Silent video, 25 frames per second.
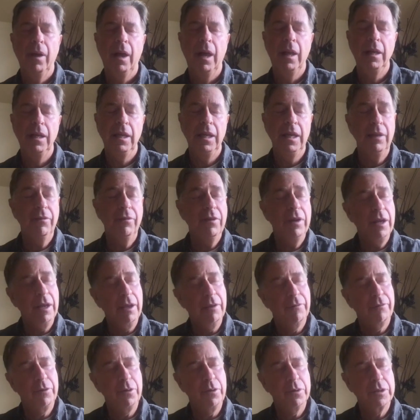And even
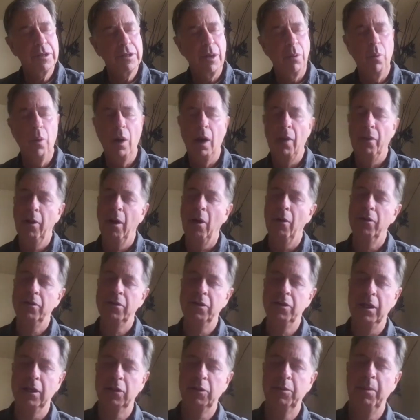if you say, well, no,
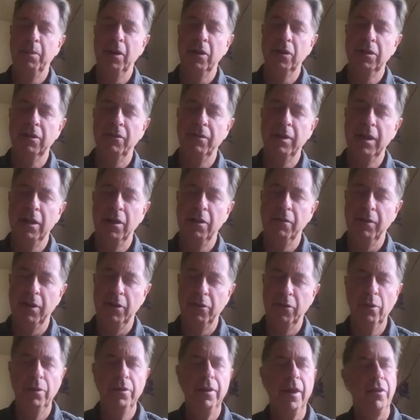there's an experience of an
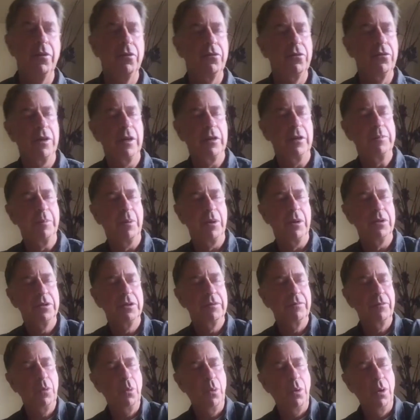individual and then there's an experience
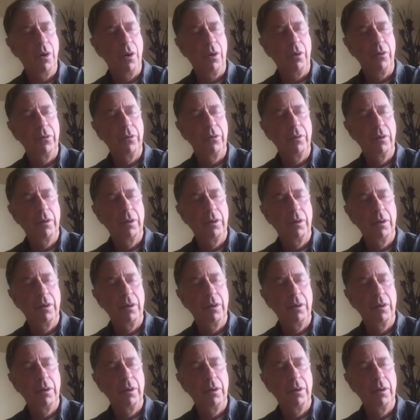of the world,